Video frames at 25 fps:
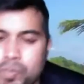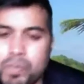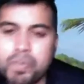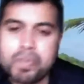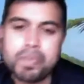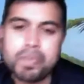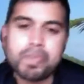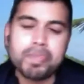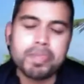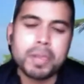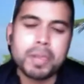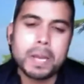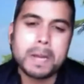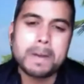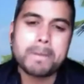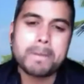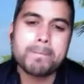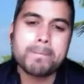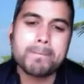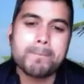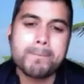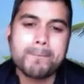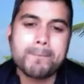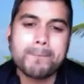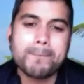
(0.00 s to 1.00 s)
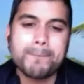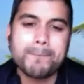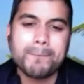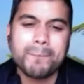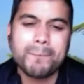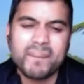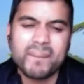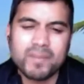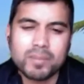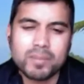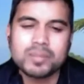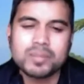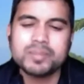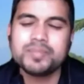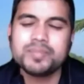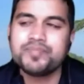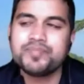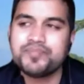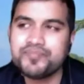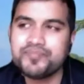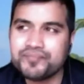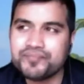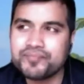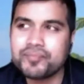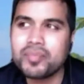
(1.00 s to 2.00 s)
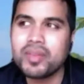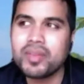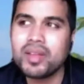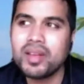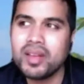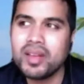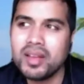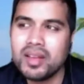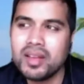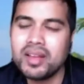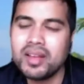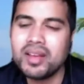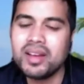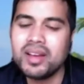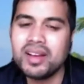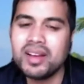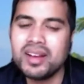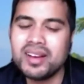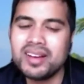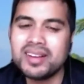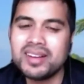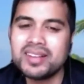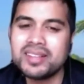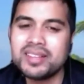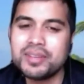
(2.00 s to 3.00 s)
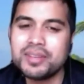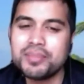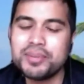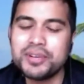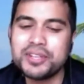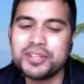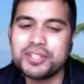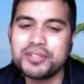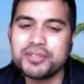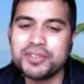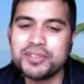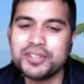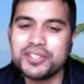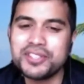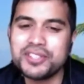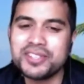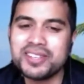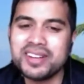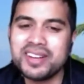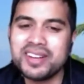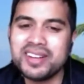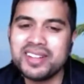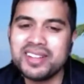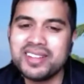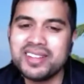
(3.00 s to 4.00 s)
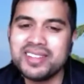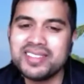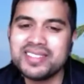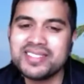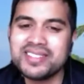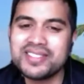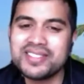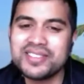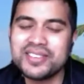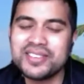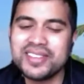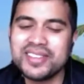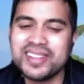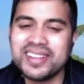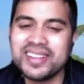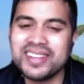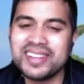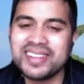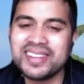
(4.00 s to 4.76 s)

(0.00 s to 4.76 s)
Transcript: a Caribbean island. I think that's the right place to go. yeah, the British Virgin Islands are like